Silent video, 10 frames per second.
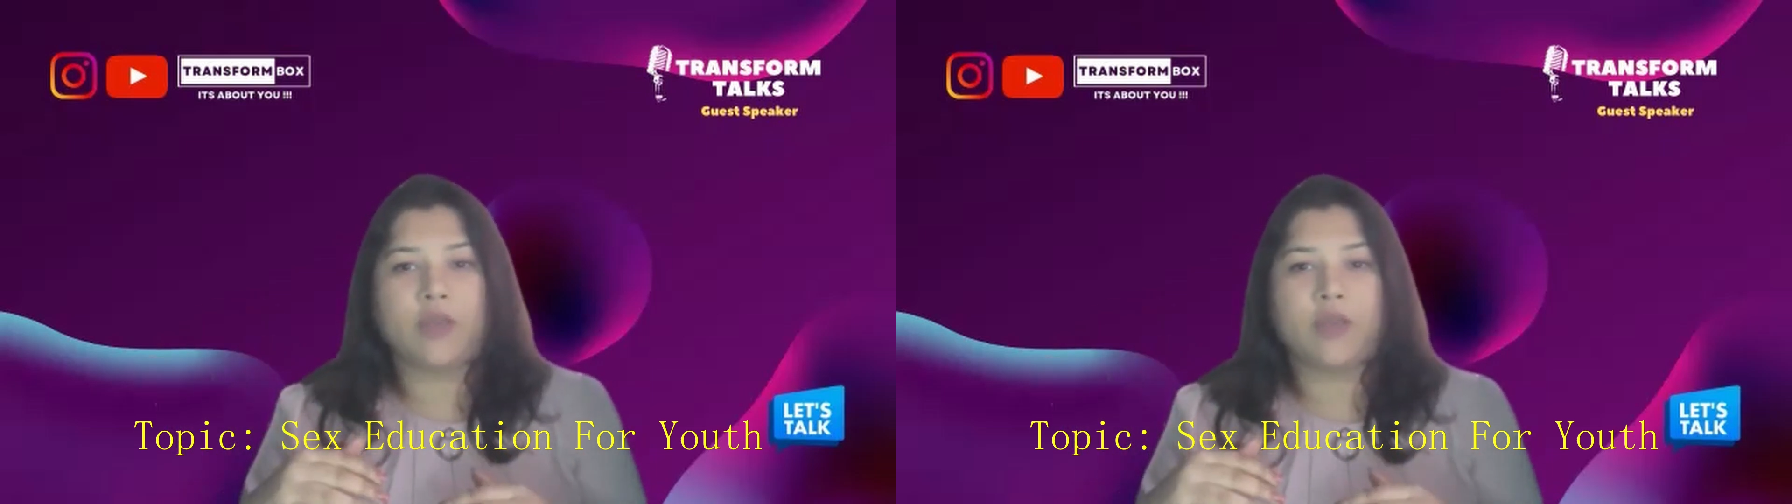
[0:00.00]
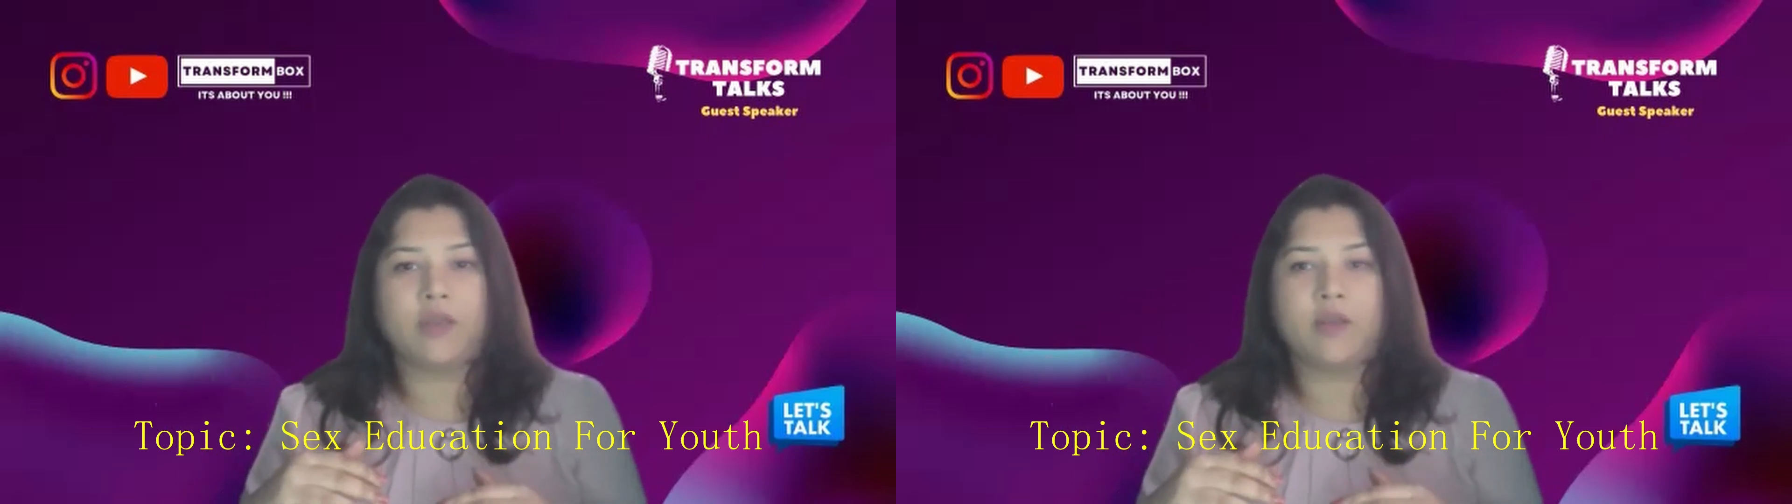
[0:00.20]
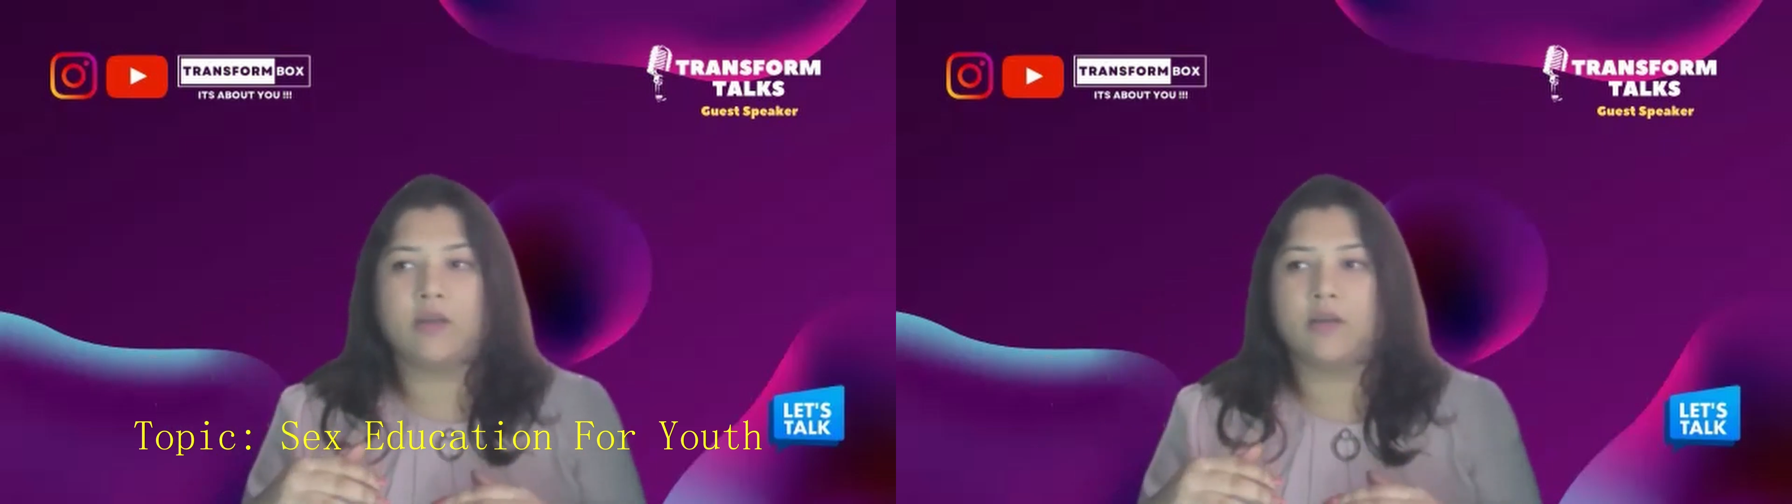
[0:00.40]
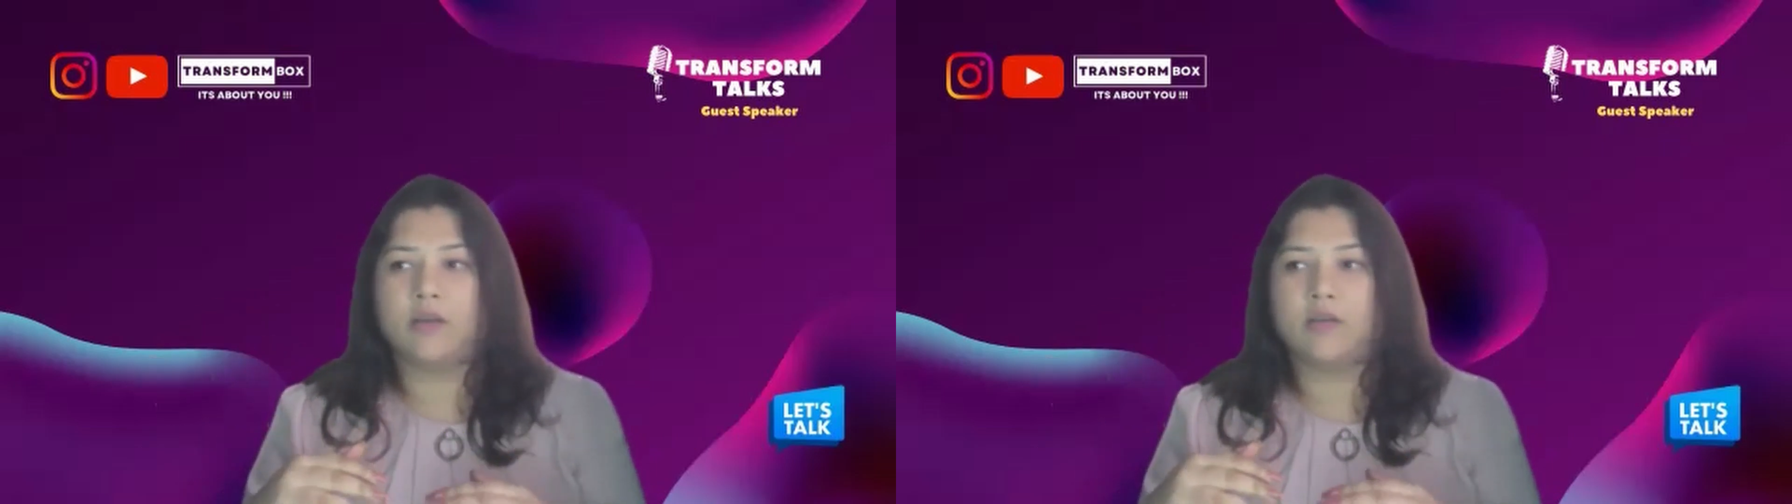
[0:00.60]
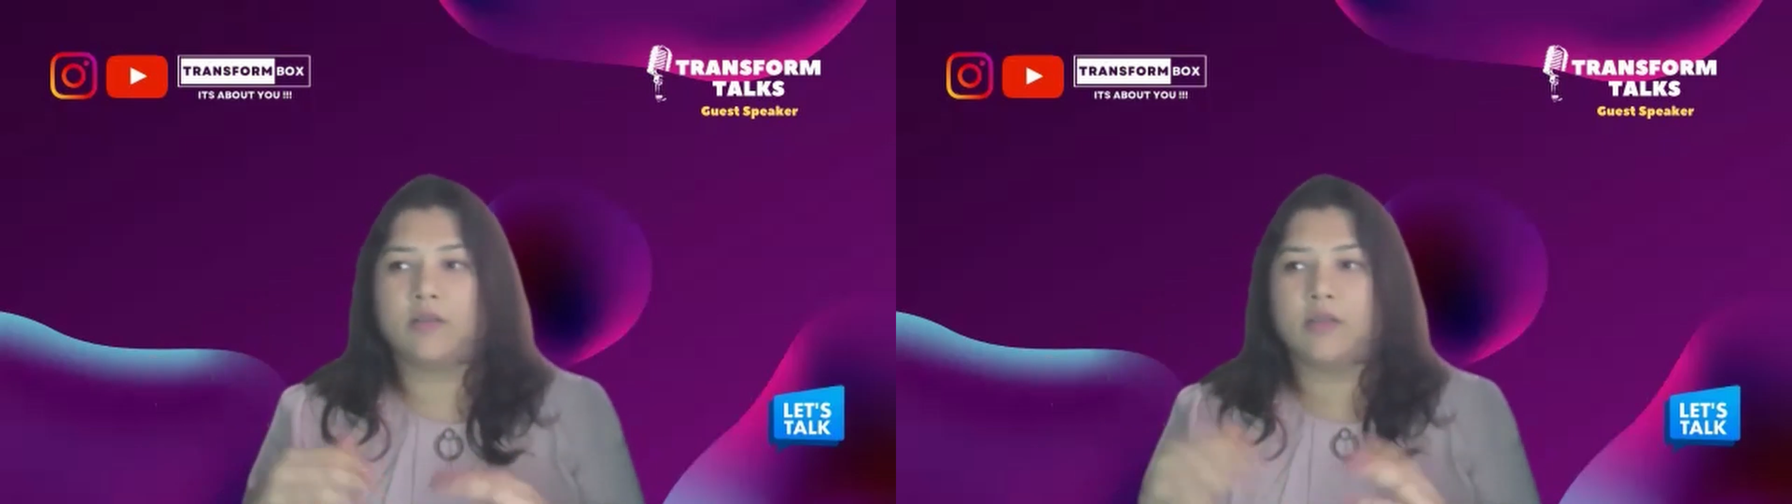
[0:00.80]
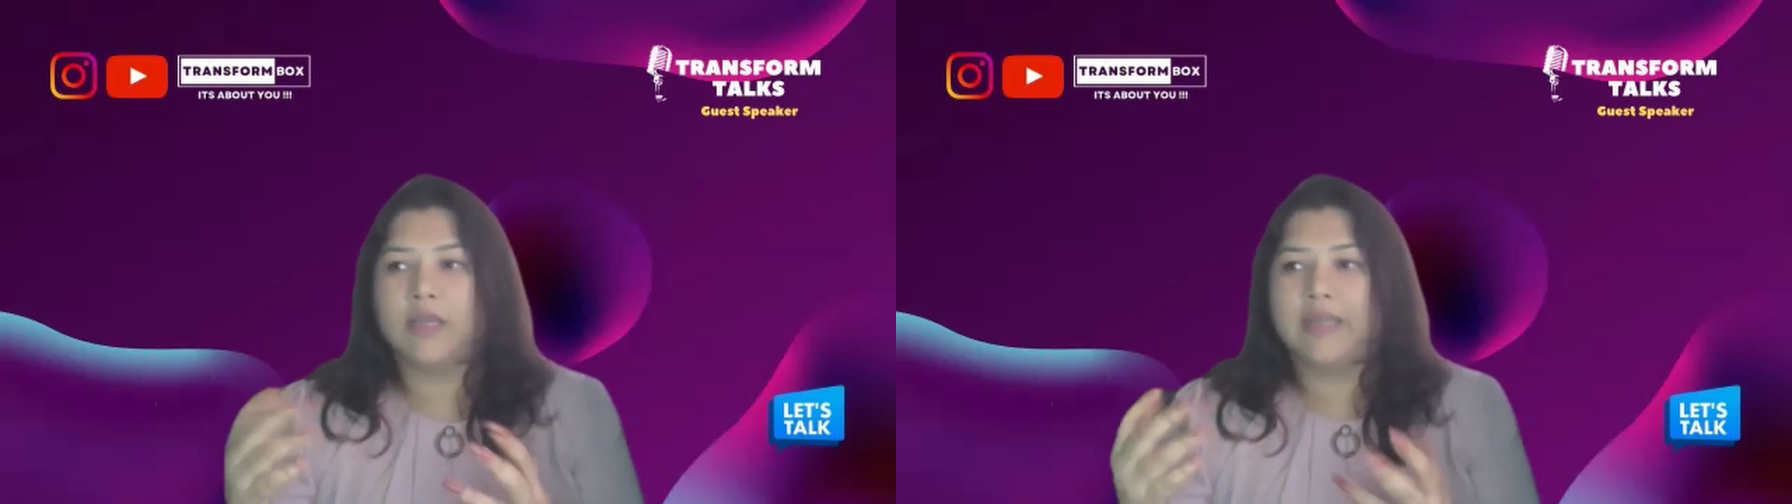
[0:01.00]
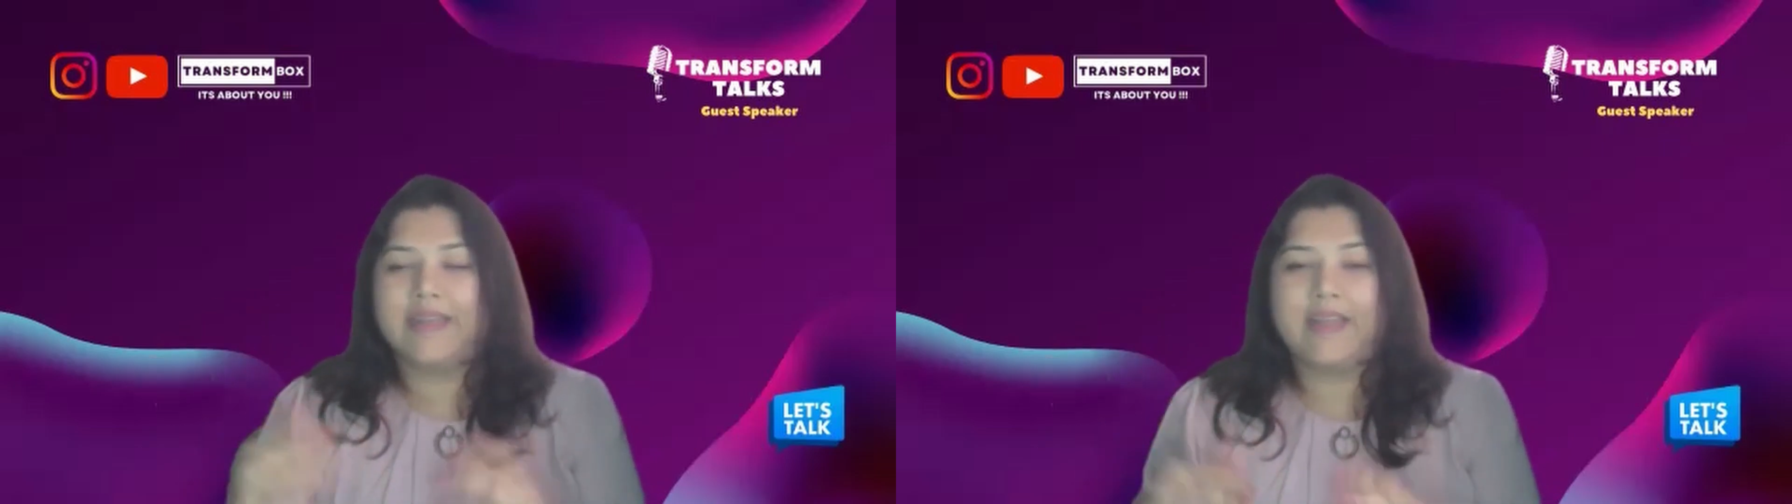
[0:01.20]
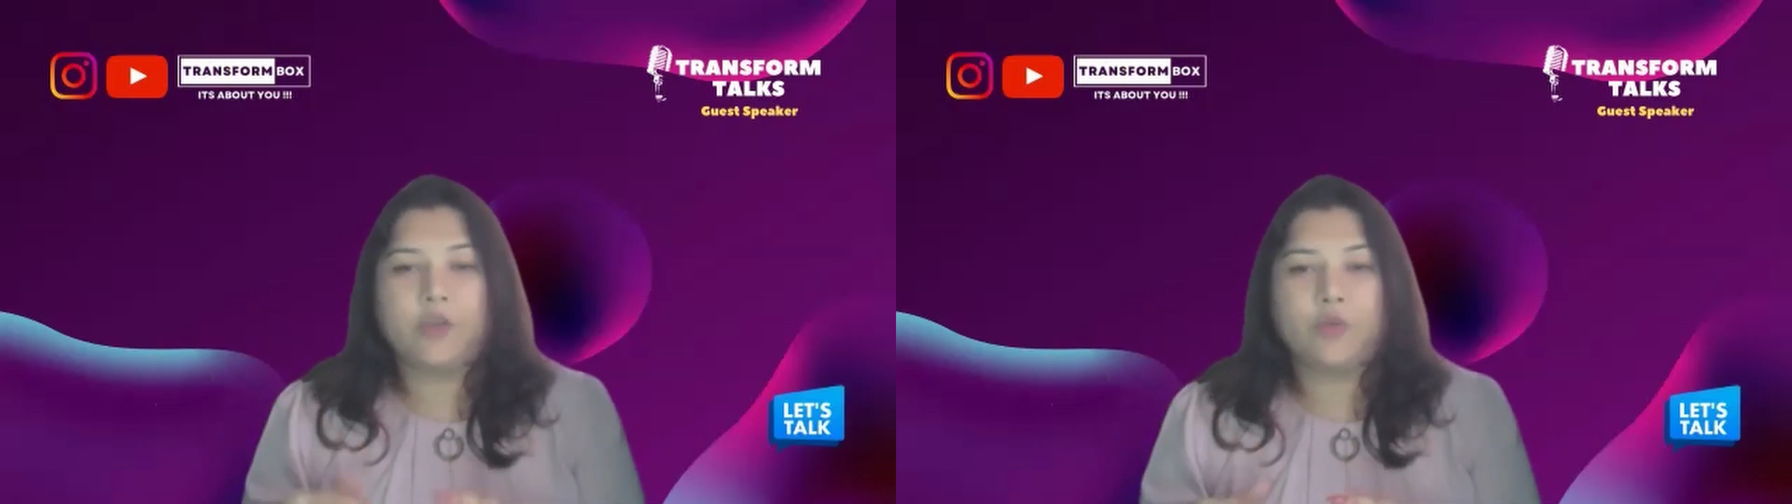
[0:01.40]
and
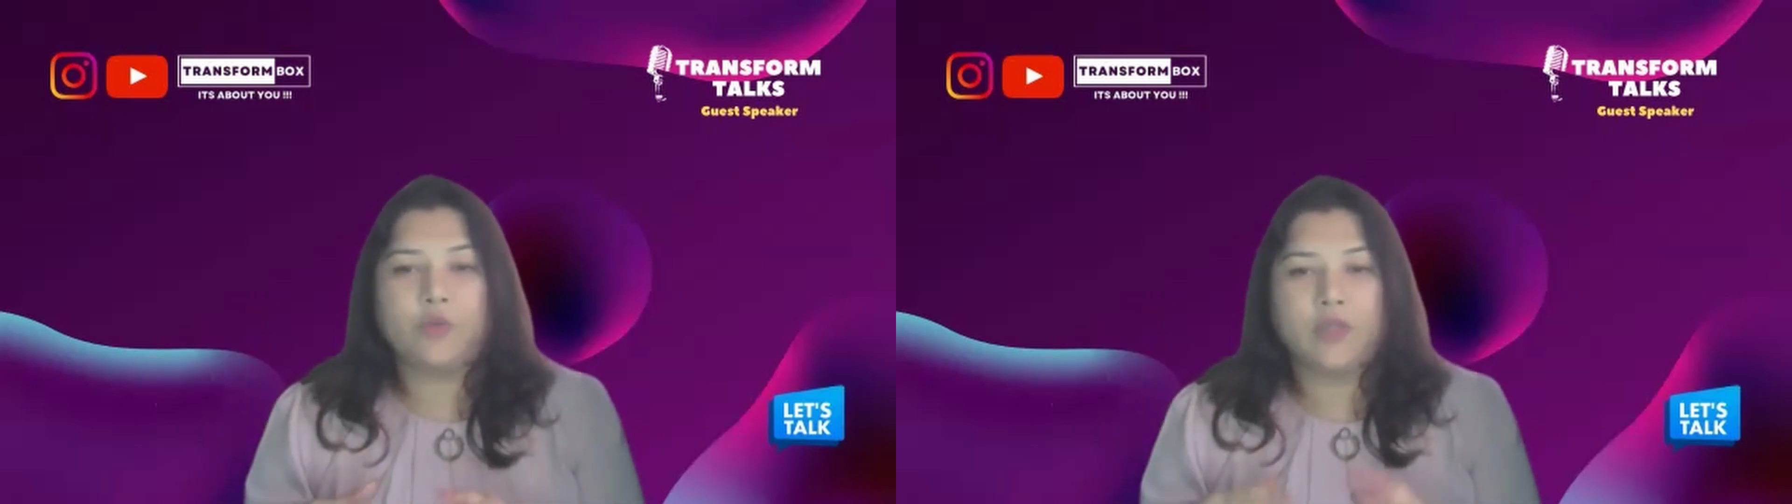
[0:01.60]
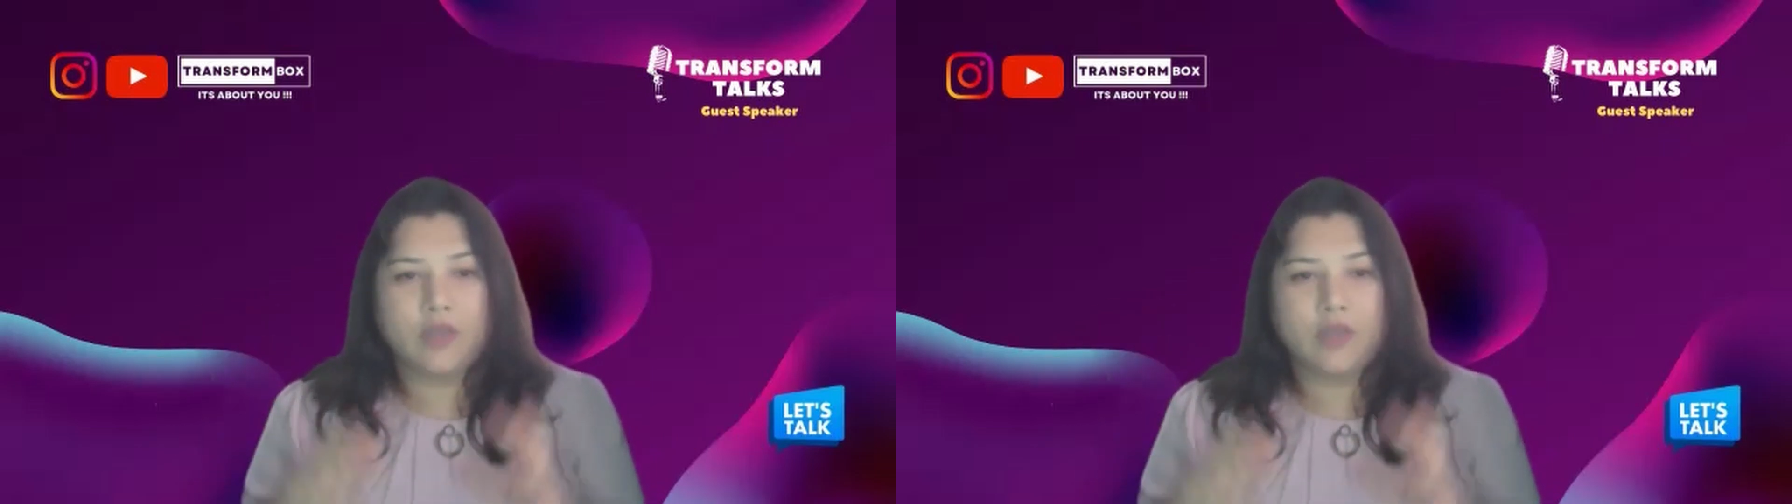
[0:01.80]
tell you,